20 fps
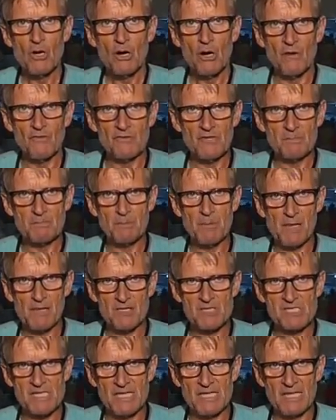of the
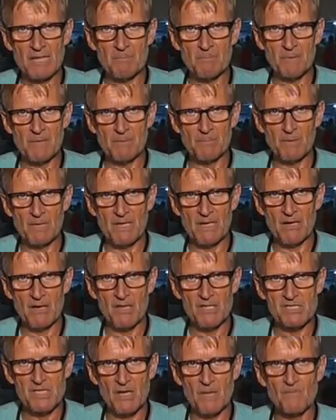Palestinian people in
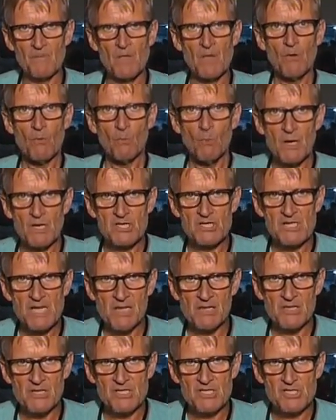Gaza. When
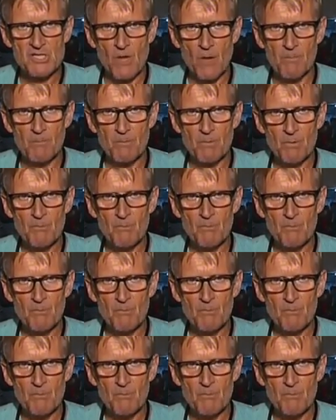shall this stop?